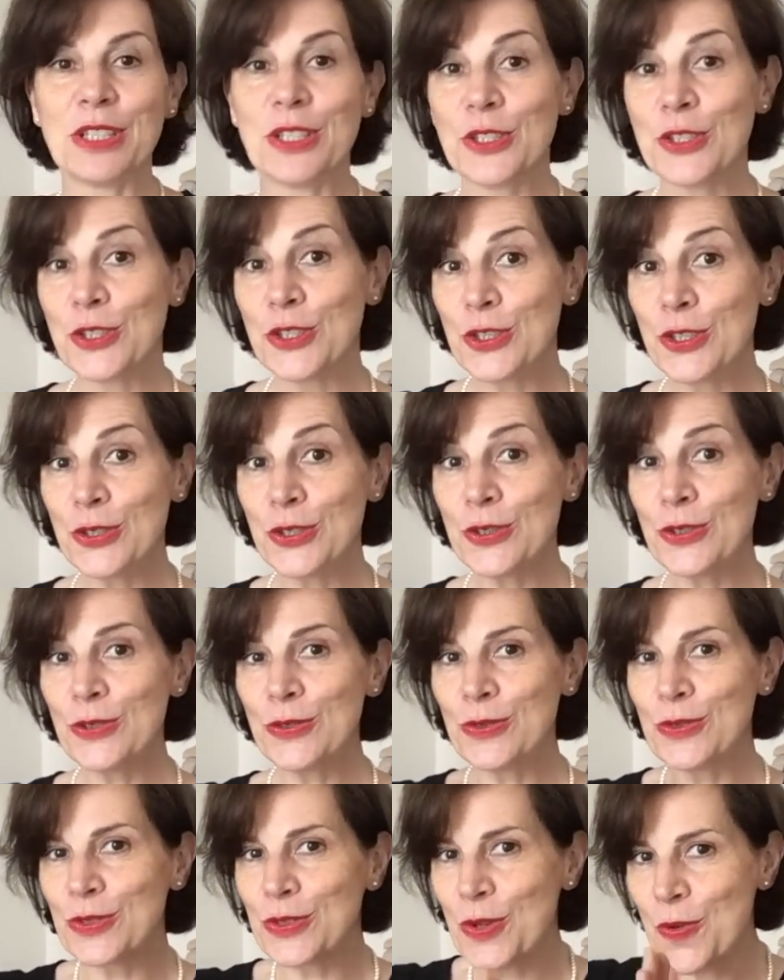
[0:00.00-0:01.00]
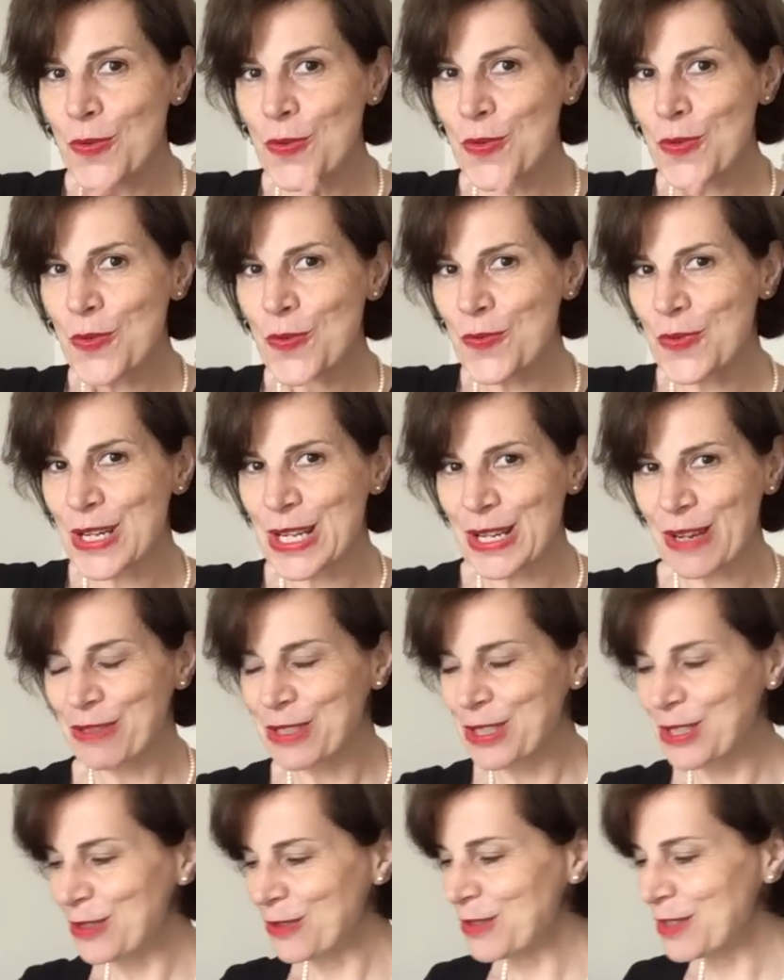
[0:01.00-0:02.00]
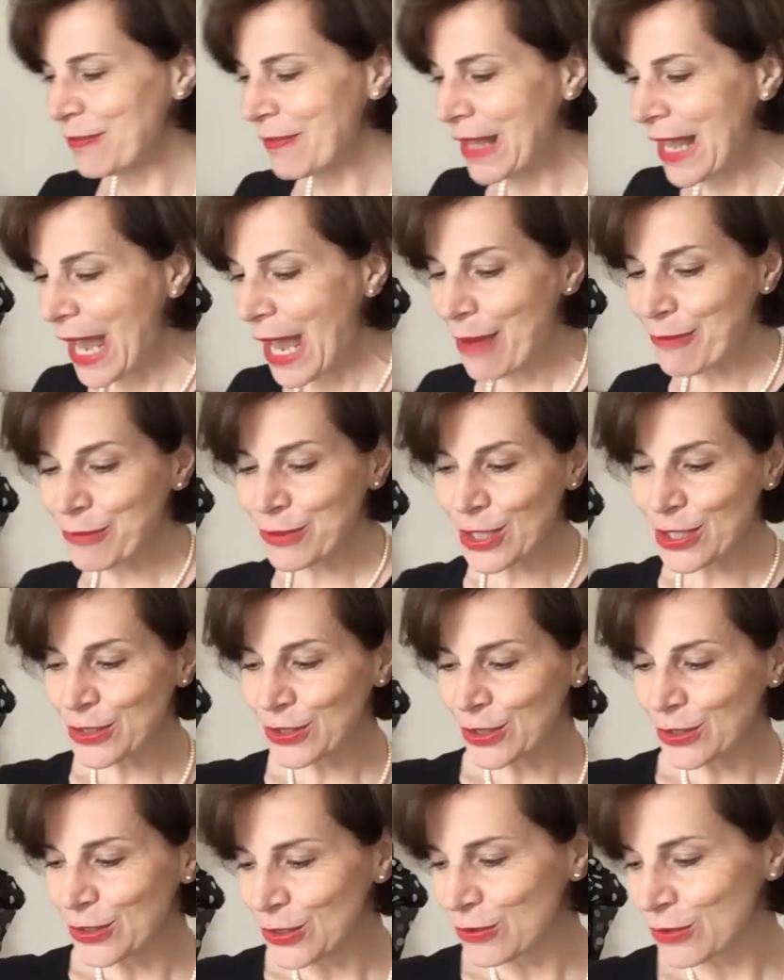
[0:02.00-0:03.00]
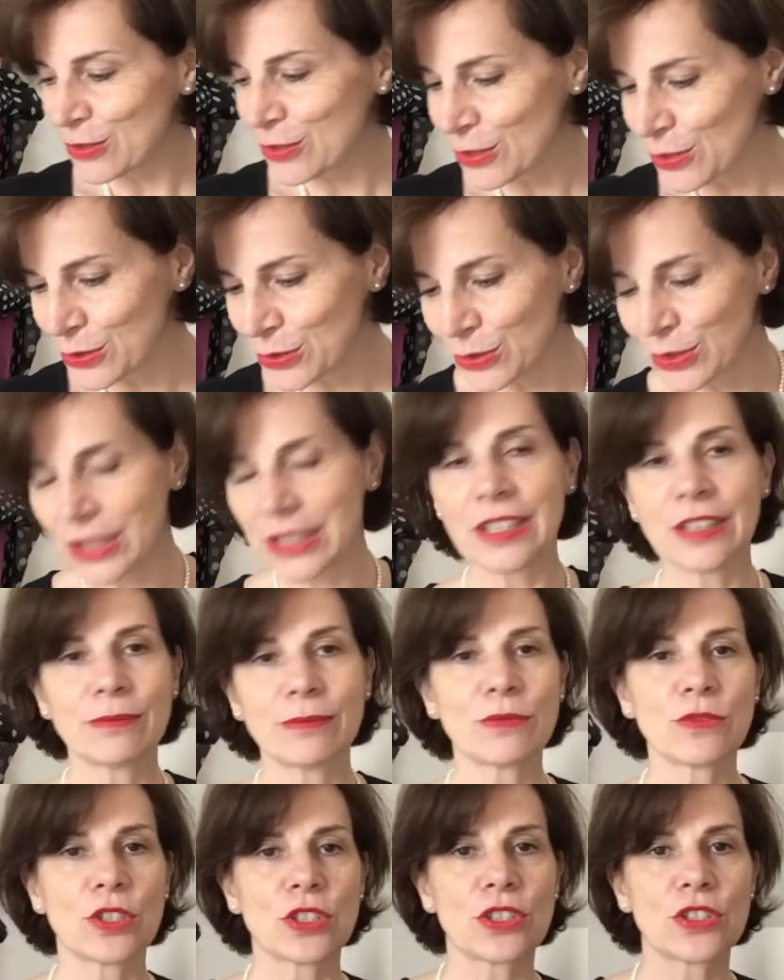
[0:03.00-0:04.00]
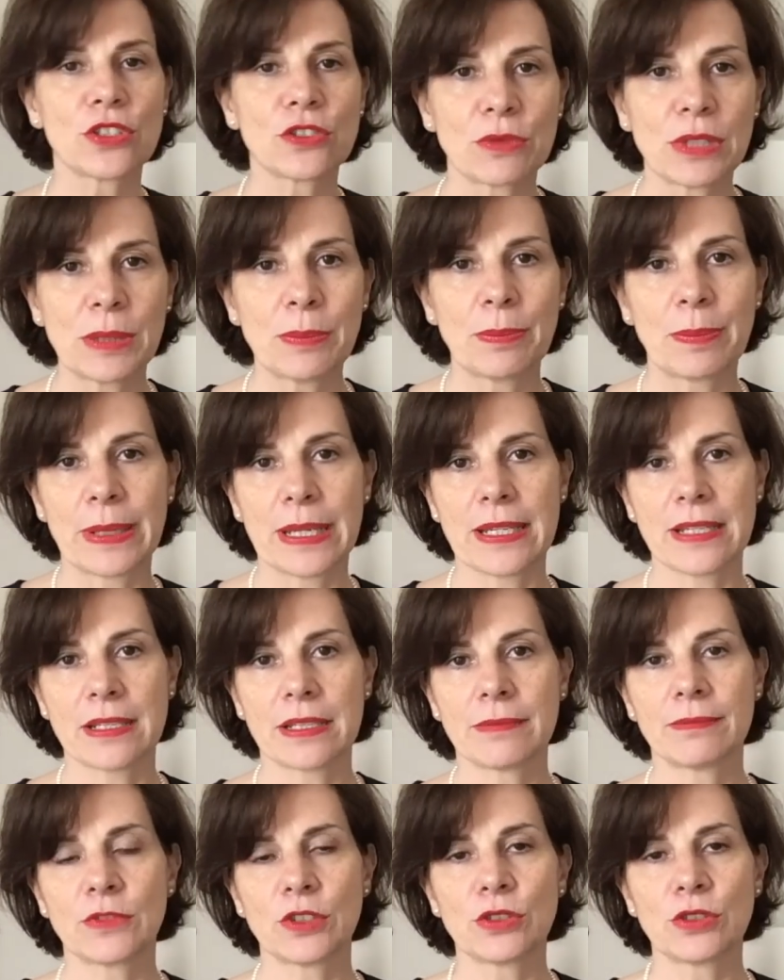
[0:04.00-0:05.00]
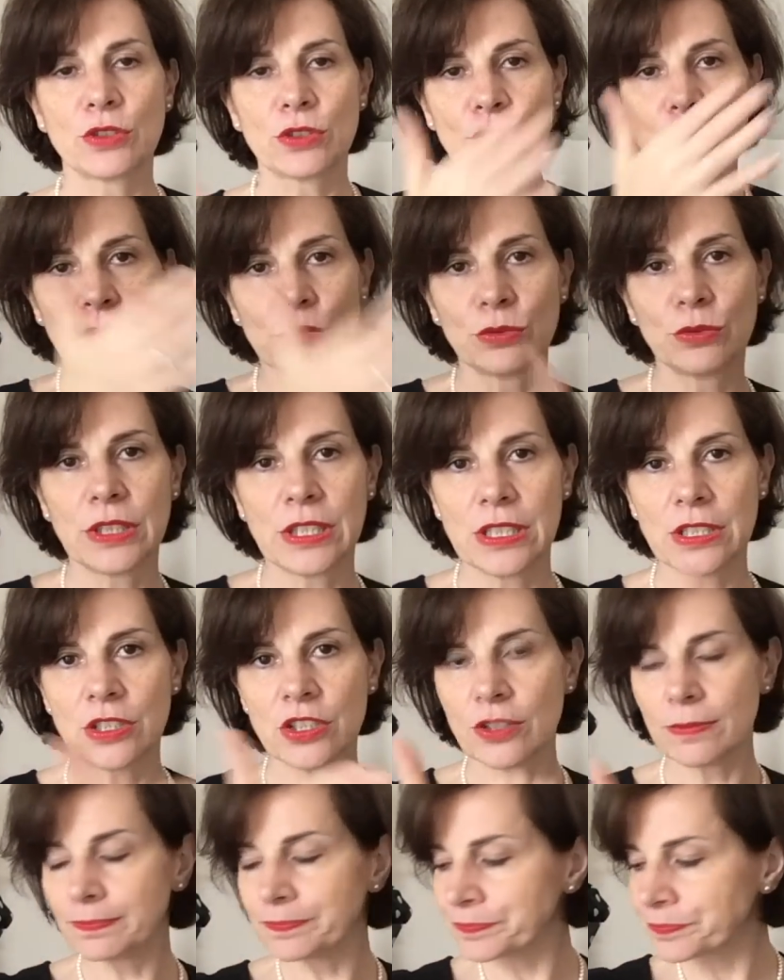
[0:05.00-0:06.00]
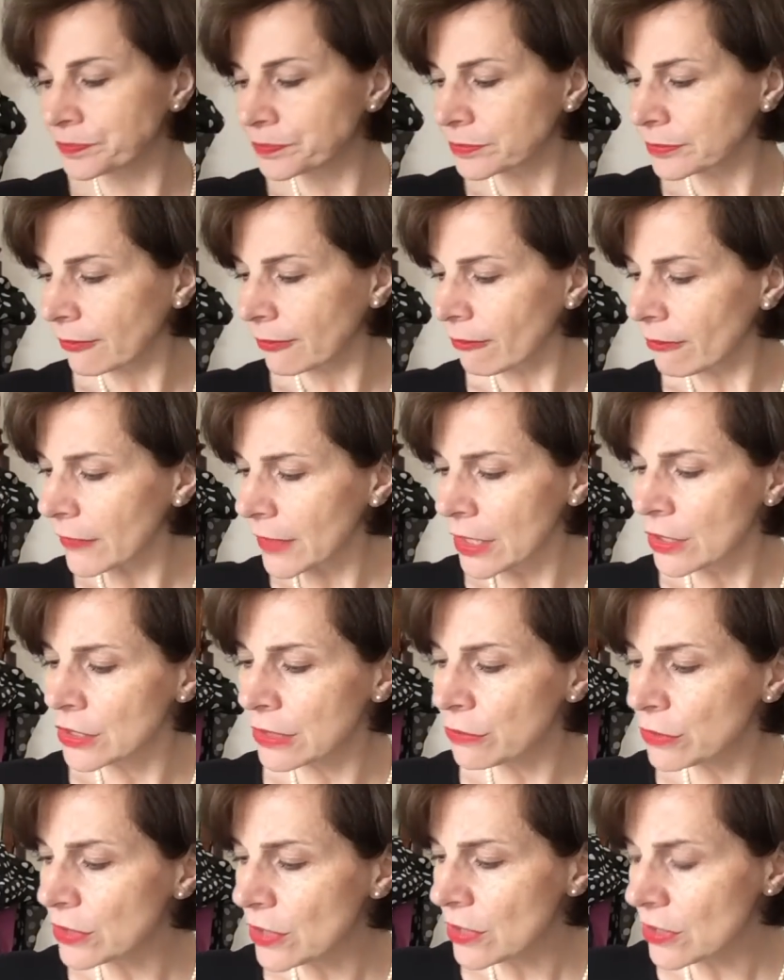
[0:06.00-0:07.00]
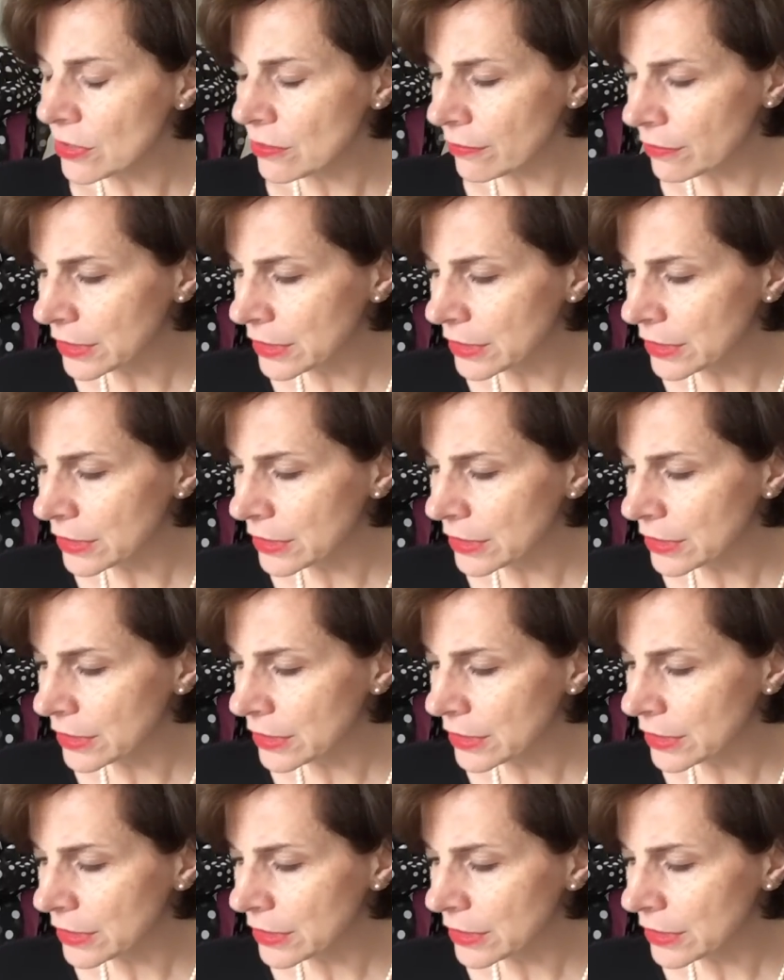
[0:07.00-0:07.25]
Ooh, we love shoes. I'm just going to show you here just three pairs, just show you each a different style.